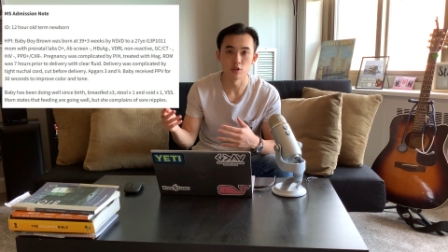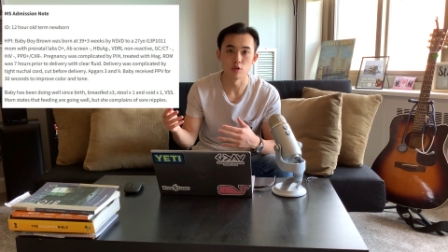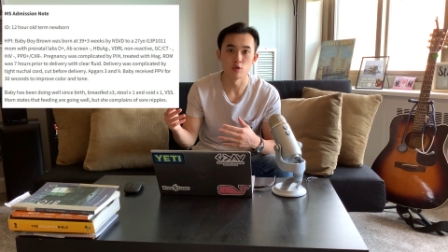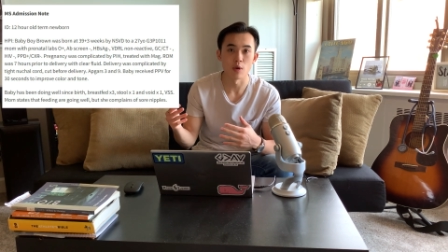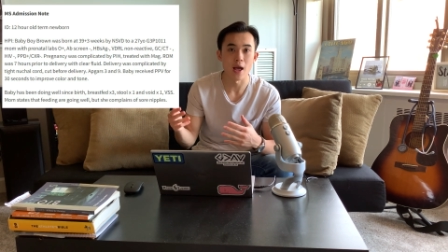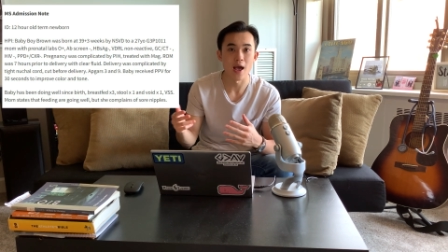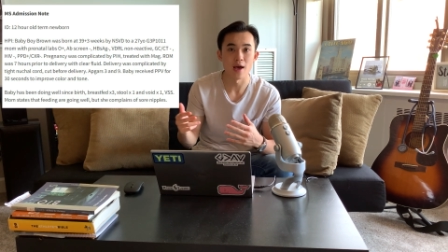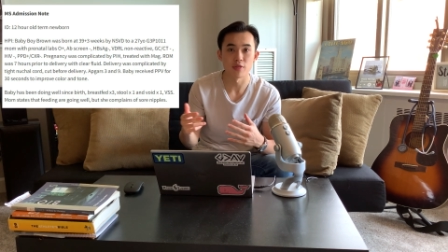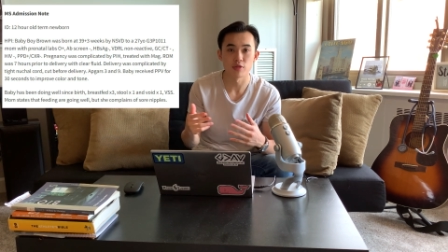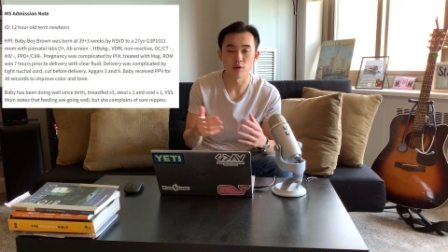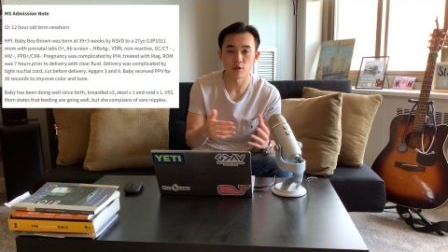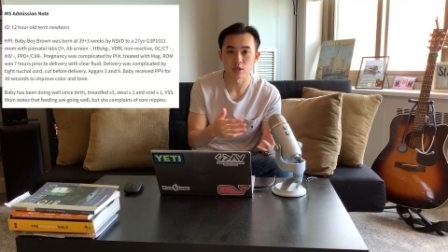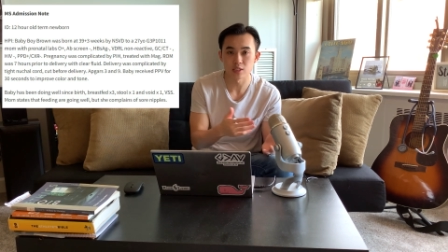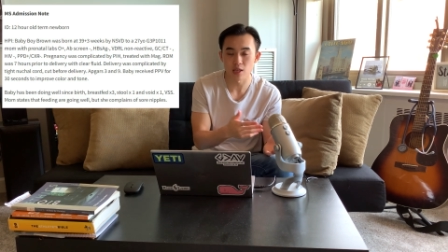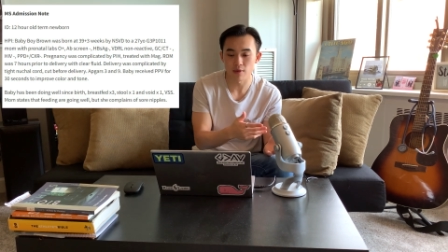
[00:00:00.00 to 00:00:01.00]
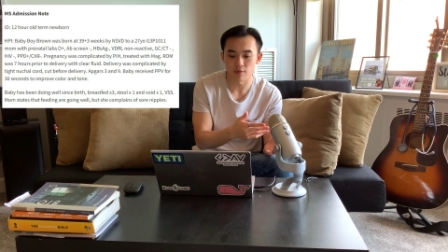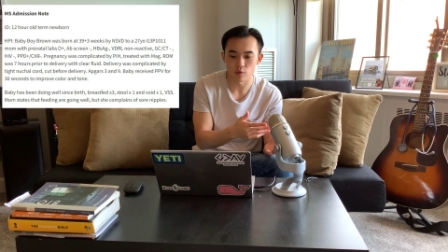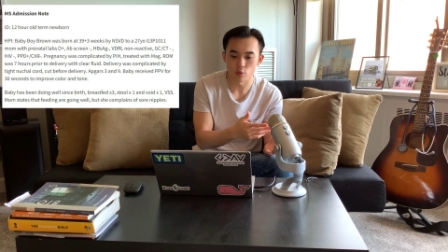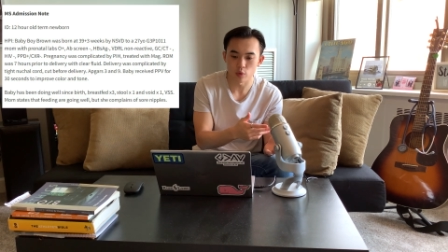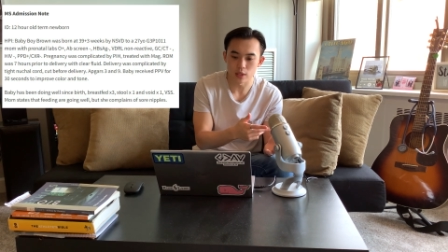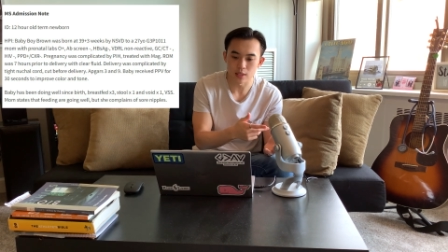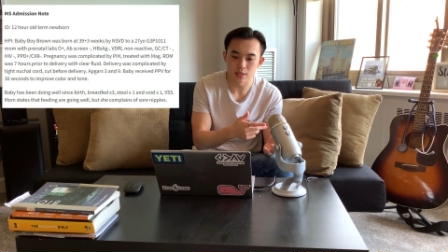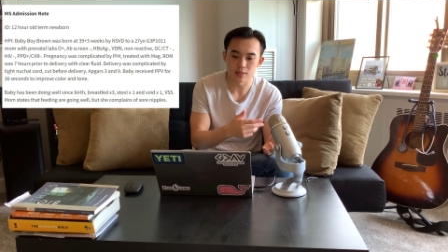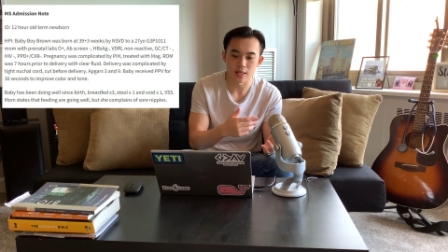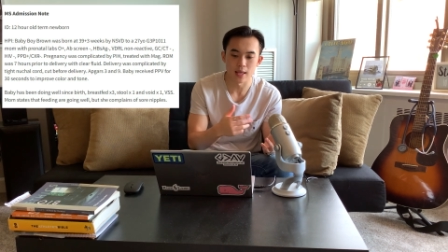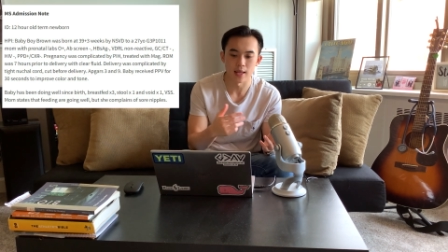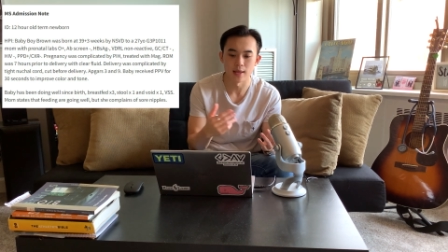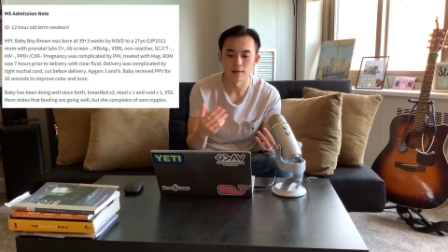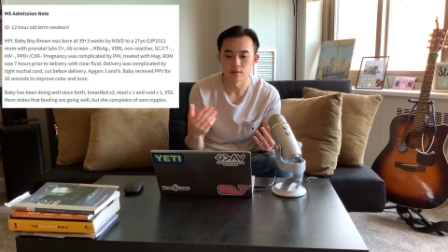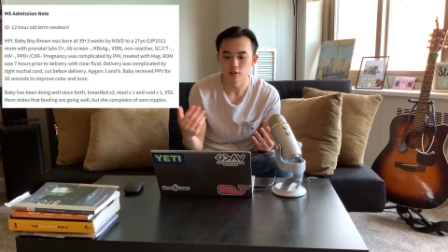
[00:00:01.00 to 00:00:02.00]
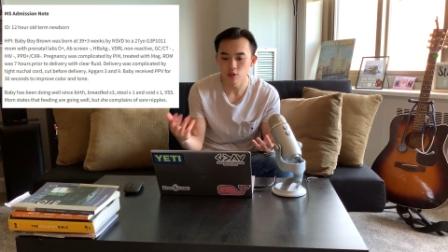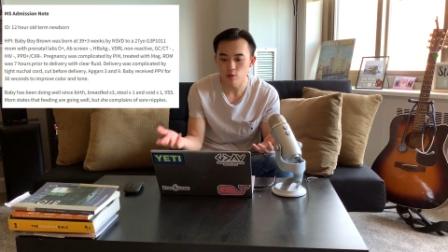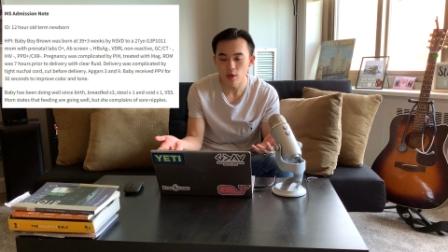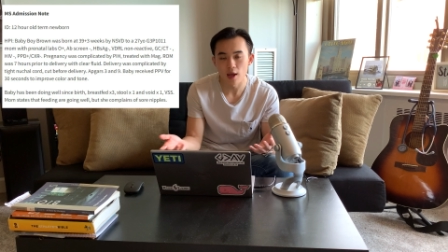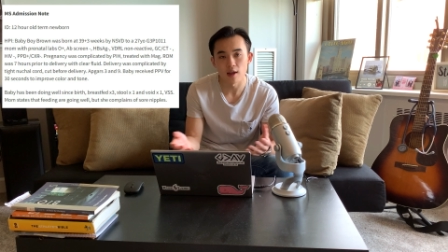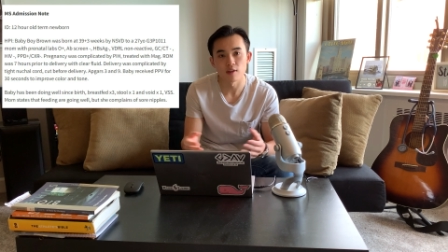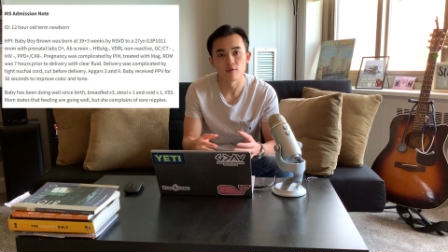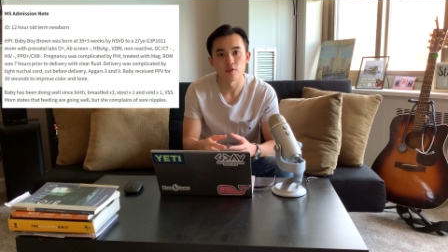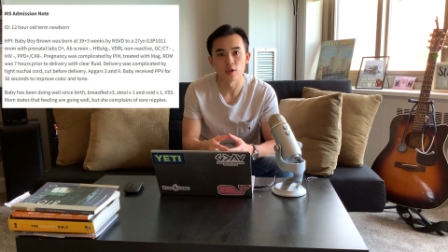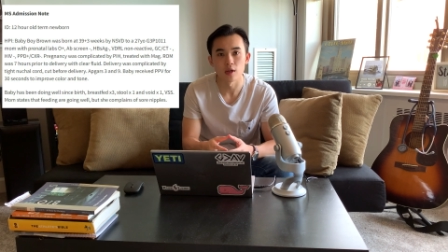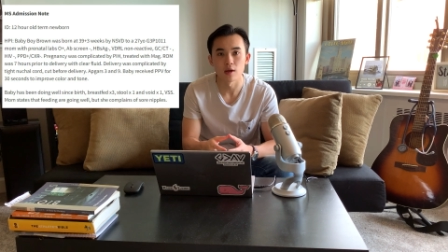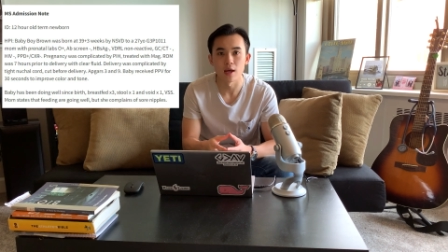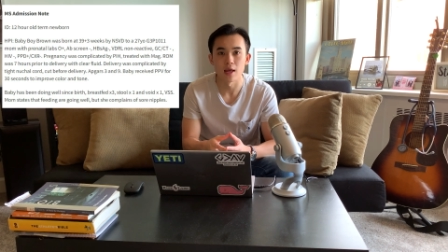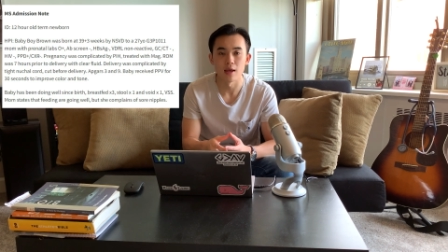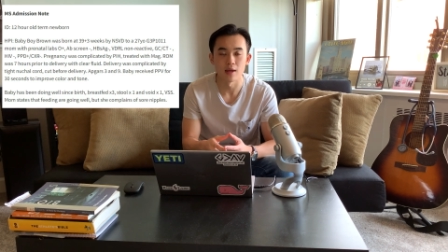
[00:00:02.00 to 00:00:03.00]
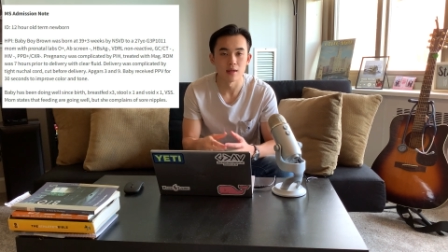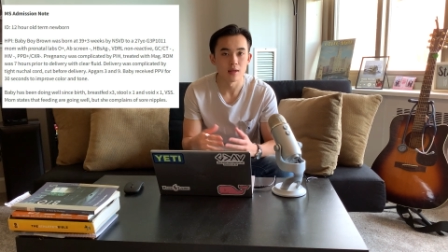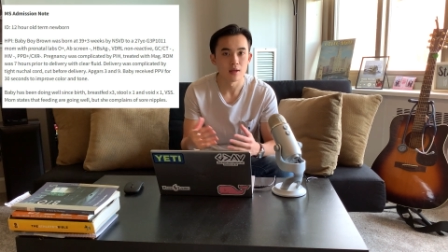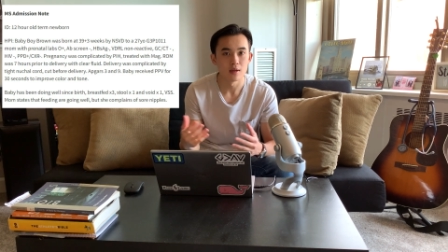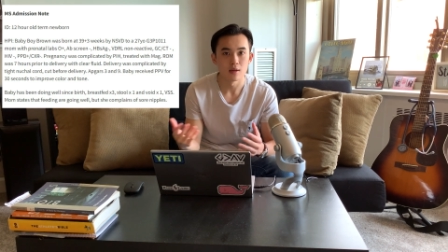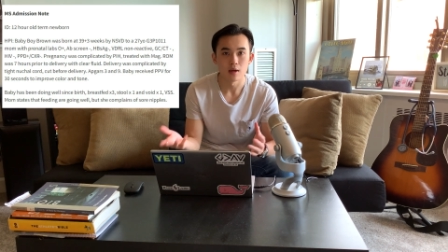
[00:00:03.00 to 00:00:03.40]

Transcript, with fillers: 002 at 37 weeks and 2 days via a